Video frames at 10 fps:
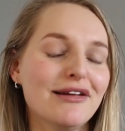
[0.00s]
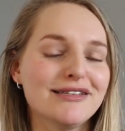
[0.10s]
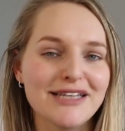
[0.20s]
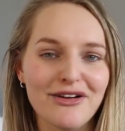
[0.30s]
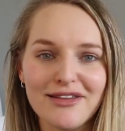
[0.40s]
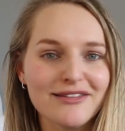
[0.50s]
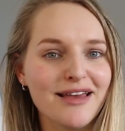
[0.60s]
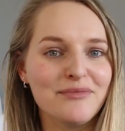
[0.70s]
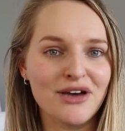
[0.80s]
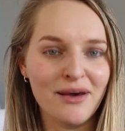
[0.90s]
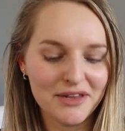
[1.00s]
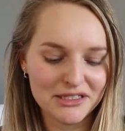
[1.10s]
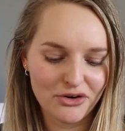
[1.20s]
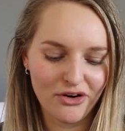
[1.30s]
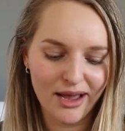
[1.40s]
really scary at the same time that
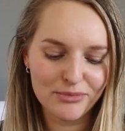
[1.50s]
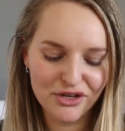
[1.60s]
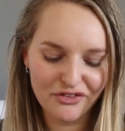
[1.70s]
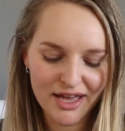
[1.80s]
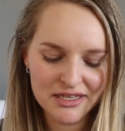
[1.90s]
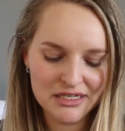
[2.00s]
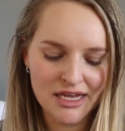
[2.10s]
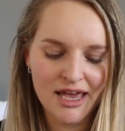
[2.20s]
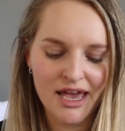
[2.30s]
he's growing up so fast.